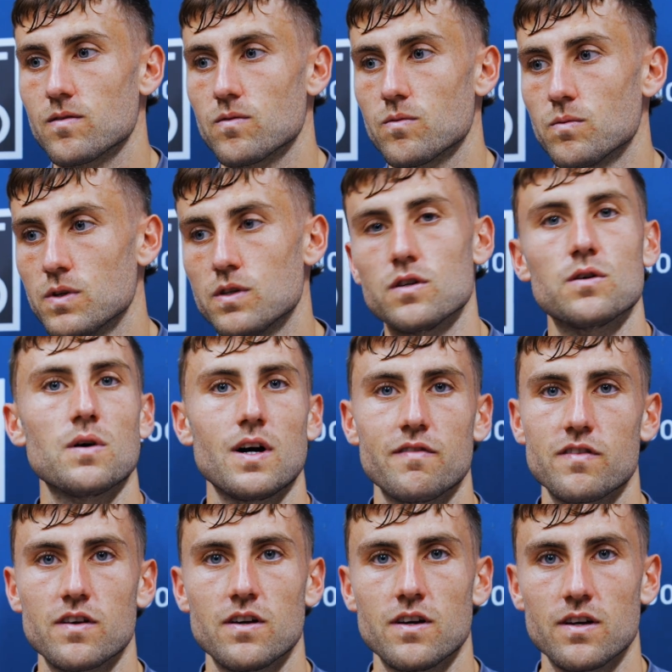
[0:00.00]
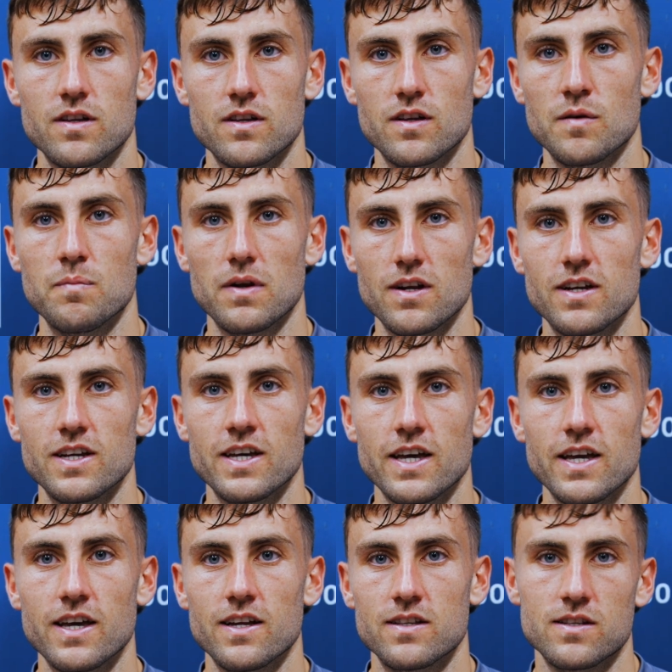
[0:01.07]
we do have the, the ability
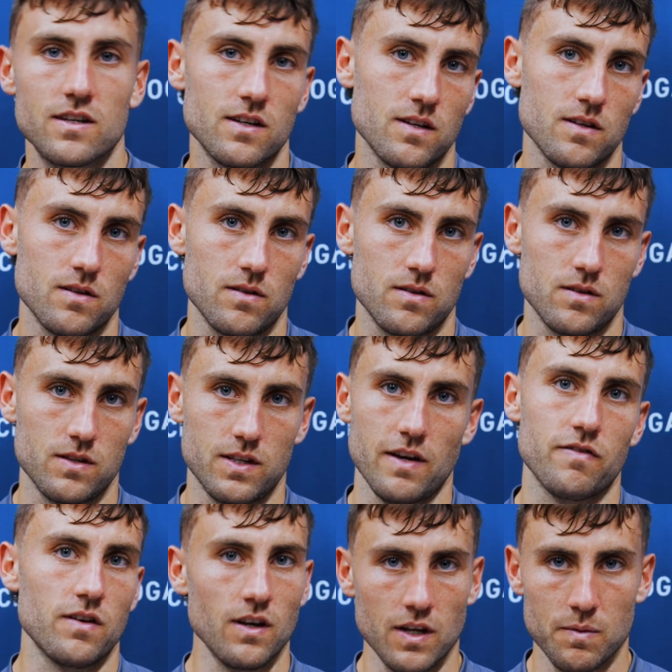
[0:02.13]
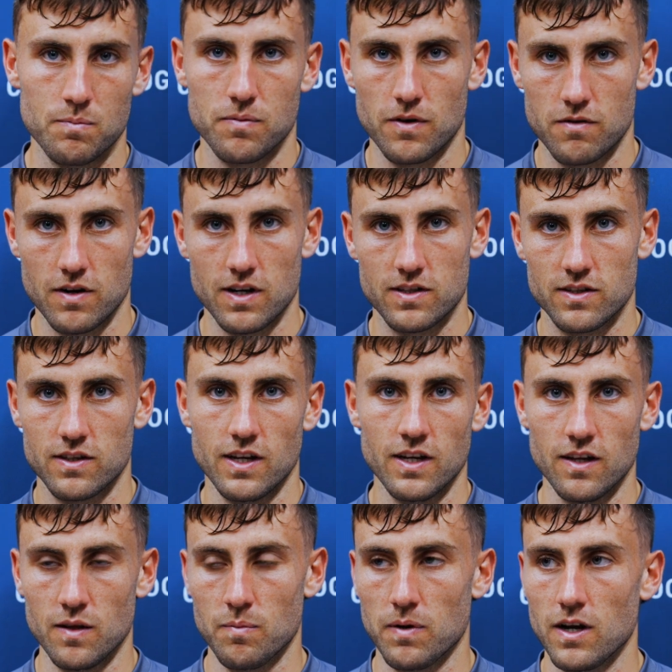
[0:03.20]
here to definitely progress
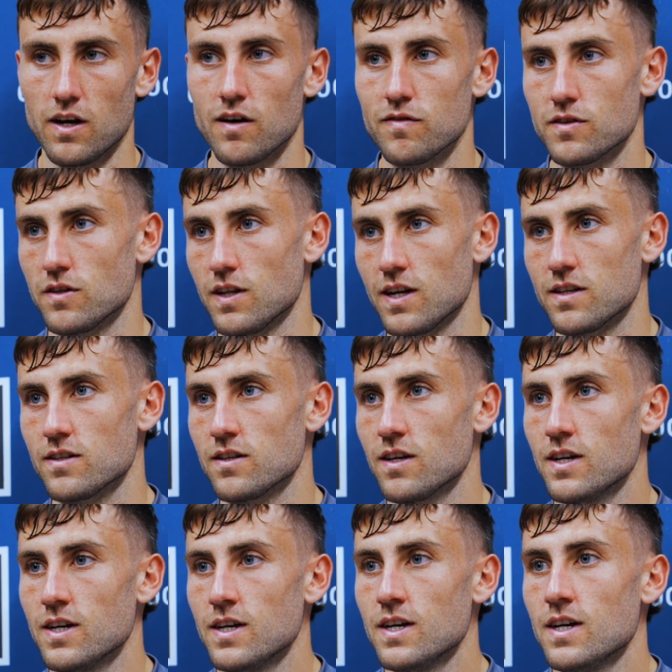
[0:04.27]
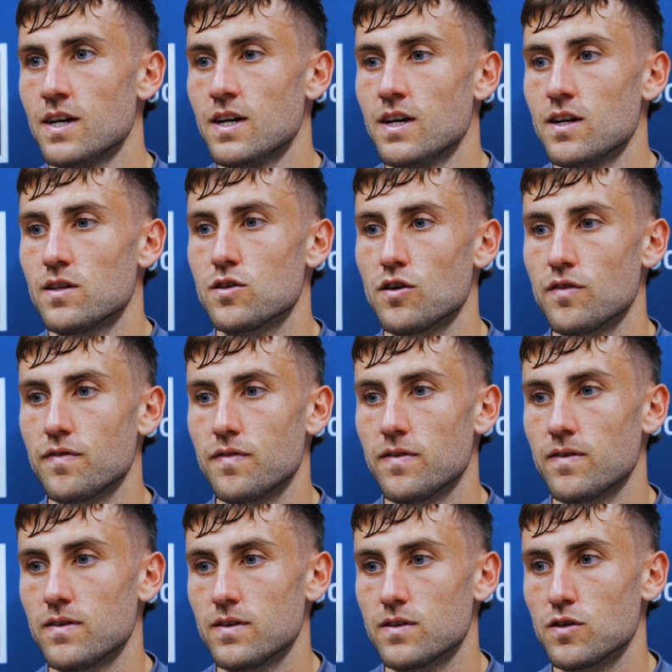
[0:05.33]
into the playoffs so that's
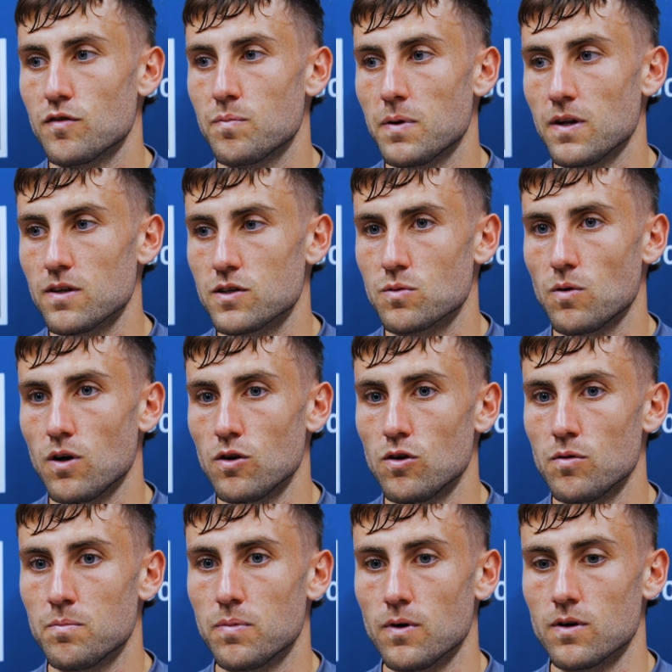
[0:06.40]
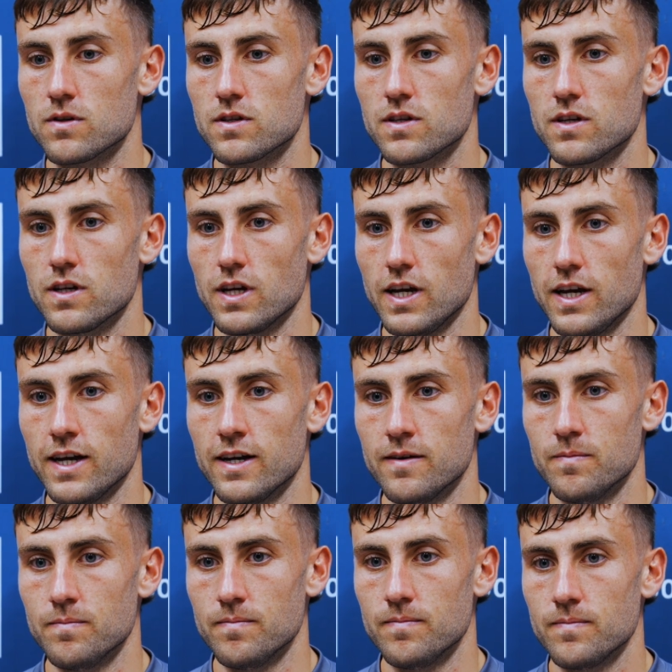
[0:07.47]
tough tough pill to swallow but
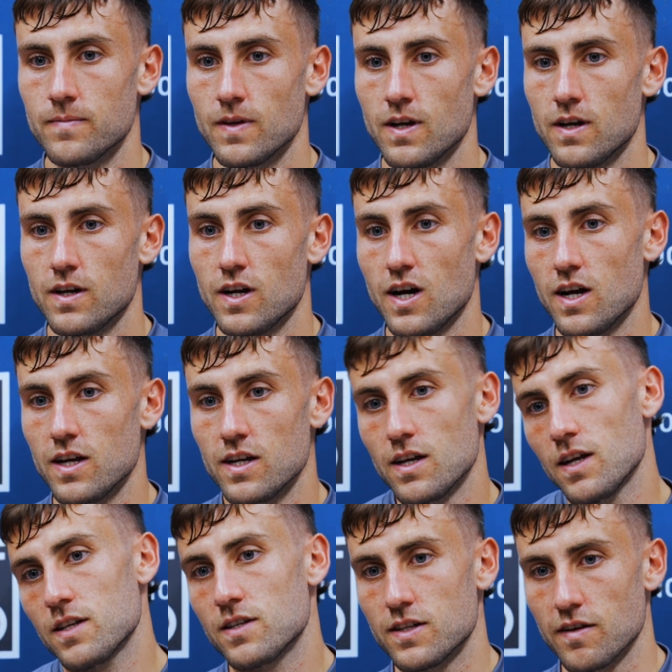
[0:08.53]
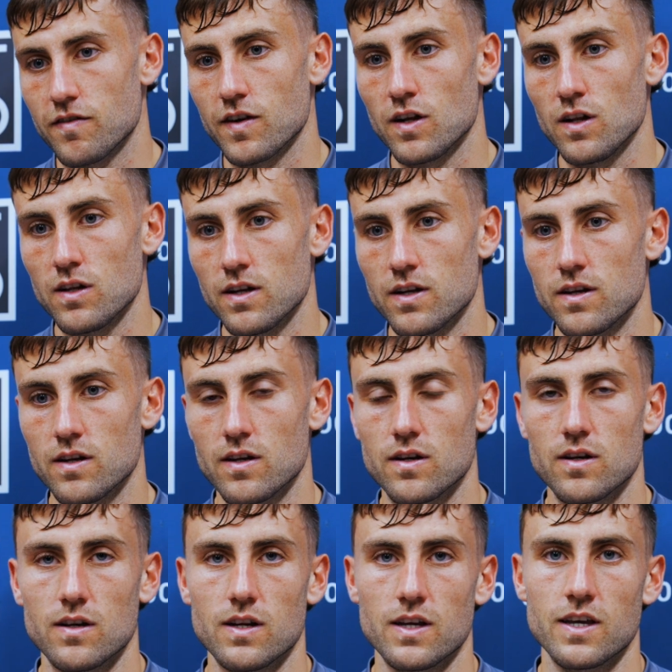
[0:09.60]
um, no it's difficult and
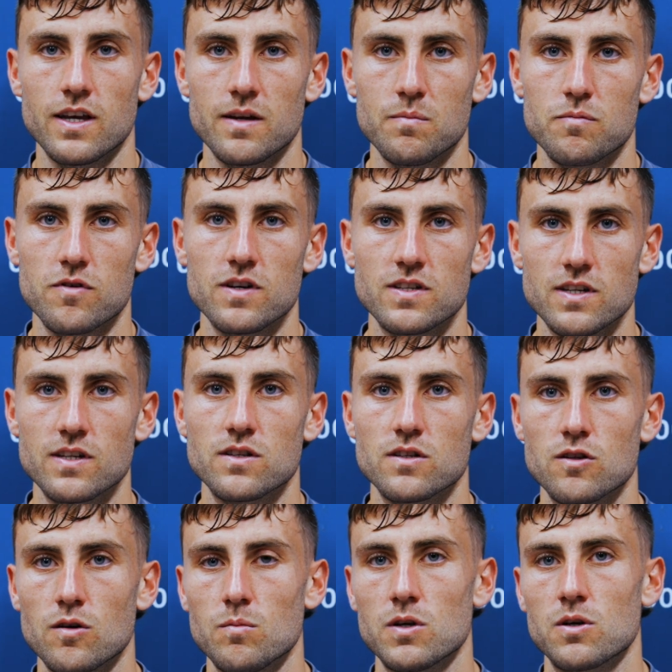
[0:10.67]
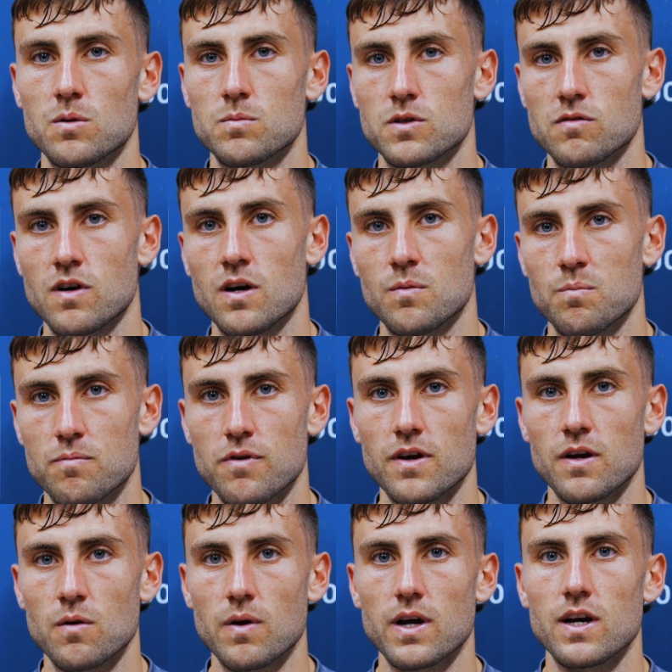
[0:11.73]
again preseason normally comes around
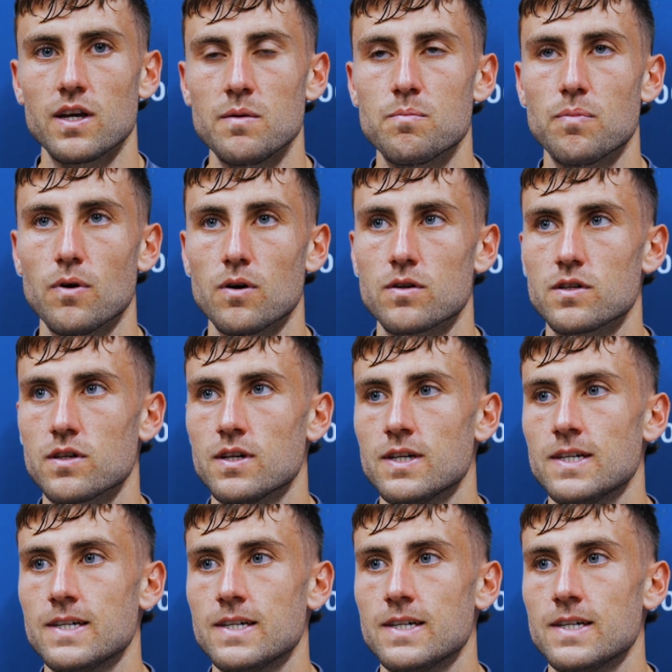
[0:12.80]
pretty quickly but